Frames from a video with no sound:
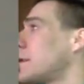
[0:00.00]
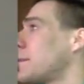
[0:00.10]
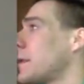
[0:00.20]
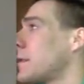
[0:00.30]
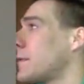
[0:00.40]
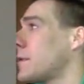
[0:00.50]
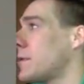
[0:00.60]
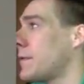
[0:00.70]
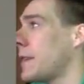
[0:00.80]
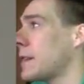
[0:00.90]
my
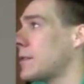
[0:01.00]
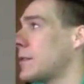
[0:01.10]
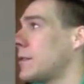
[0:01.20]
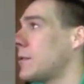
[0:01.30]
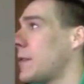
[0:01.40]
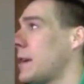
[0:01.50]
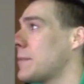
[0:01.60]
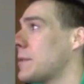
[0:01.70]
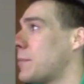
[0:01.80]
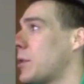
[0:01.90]
conversion factor,
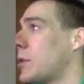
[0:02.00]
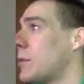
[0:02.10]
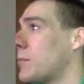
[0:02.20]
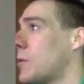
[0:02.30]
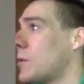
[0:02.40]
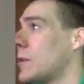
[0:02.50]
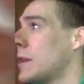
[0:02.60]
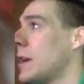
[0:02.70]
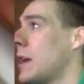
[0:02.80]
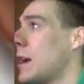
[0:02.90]
grams per mole.
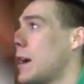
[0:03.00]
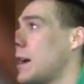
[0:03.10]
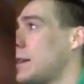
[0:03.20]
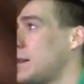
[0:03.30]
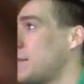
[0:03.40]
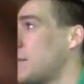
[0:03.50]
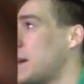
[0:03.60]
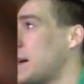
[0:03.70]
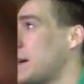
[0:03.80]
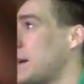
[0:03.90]
I need
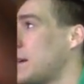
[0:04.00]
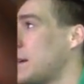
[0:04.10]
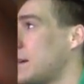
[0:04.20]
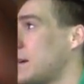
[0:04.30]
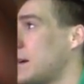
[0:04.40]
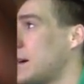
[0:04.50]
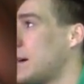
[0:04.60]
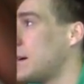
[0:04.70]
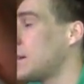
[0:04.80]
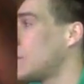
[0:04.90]
my
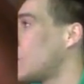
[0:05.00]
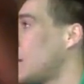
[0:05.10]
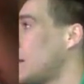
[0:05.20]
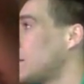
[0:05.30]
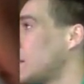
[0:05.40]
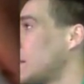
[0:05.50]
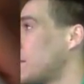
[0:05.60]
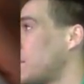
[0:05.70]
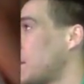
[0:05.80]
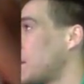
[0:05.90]
grams on the
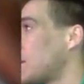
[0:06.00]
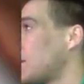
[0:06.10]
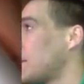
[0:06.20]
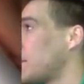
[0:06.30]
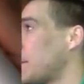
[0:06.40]
bottom and my